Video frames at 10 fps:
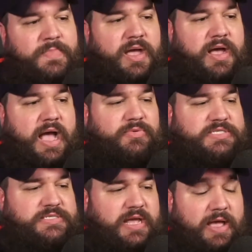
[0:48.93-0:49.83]
I
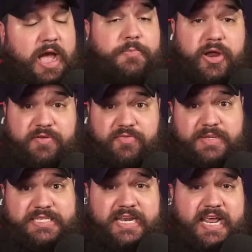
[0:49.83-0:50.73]
upgraded from a
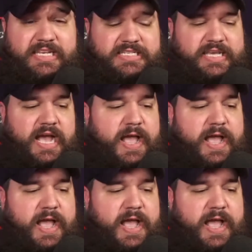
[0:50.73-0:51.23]
1080 Ti,